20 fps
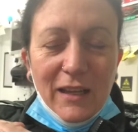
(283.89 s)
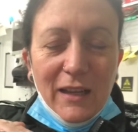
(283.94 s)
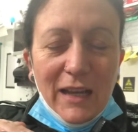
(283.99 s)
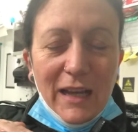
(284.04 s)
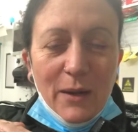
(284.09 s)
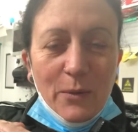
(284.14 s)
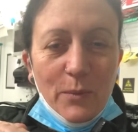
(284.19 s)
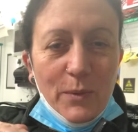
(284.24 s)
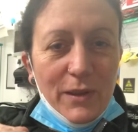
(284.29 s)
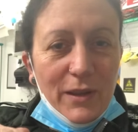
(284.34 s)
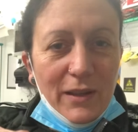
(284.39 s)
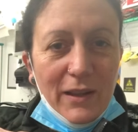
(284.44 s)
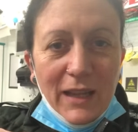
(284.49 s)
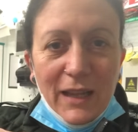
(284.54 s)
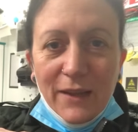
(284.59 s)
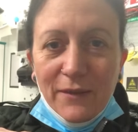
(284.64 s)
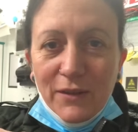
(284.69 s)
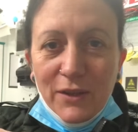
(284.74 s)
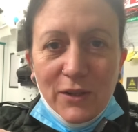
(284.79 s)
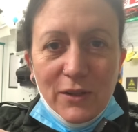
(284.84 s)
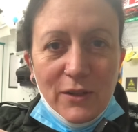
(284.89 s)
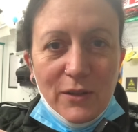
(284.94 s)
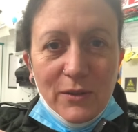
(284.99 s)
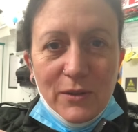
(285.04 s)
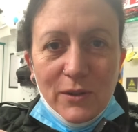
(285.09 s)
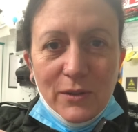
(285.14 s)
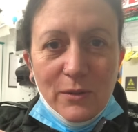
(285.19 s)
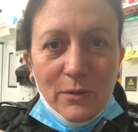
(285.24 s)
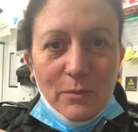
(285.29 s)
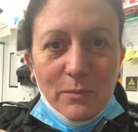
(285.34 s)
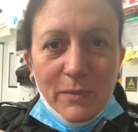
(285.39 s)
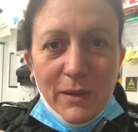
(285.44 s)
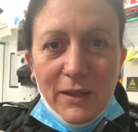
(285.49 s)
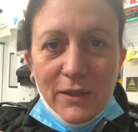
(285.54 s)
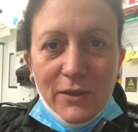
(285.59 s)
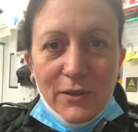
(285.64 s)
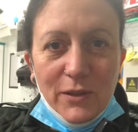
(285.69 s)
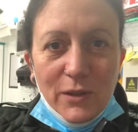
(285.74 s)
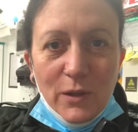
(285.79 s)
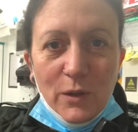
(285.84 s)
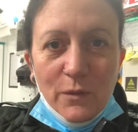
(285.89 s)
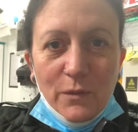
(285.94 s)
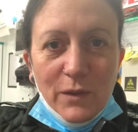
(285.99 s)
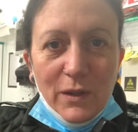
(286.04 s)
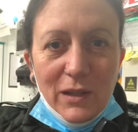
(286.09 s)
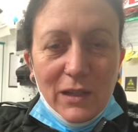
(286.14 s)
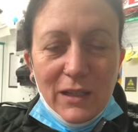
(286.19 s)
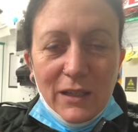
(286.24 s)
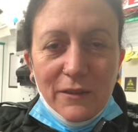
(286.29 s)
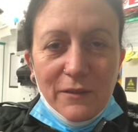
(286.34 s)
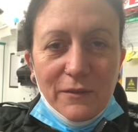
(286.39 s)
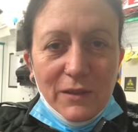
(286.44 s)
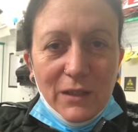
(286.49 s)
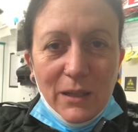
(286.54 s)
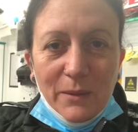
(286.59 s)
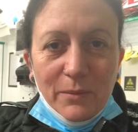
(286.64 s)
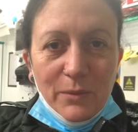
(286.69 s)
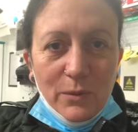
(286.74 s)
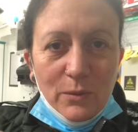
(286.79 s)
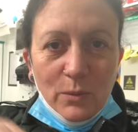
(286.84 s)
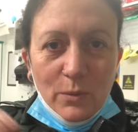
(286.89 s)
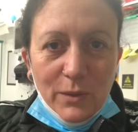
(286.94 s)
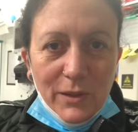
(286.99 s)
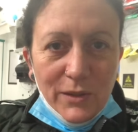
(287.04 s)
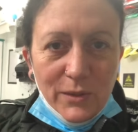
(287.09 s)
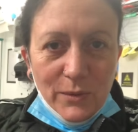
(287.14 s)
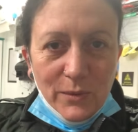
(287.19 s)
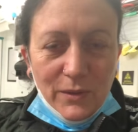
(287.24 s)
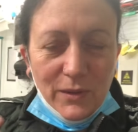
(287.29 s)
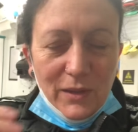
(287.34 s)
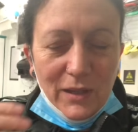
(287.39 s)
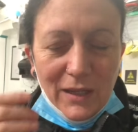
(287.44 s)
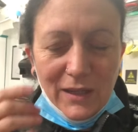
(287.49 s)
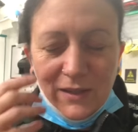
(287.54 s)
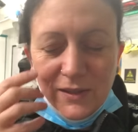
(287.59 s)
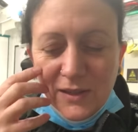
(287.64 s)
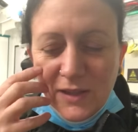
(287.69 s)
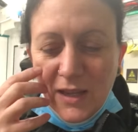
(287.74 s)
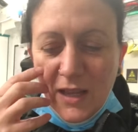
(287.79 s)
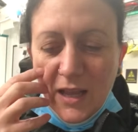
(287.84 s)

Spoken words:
and without having you to bend over and lift up and all those sort of things.